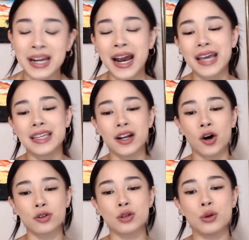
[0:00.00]
and then
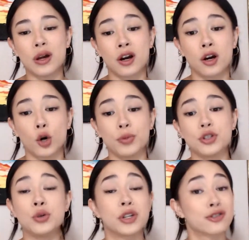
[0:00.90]
also you are open
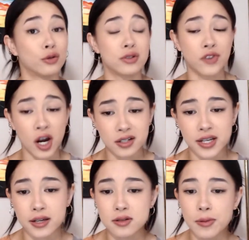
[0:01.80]
to exclusive
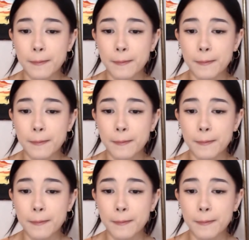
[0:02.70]
contests.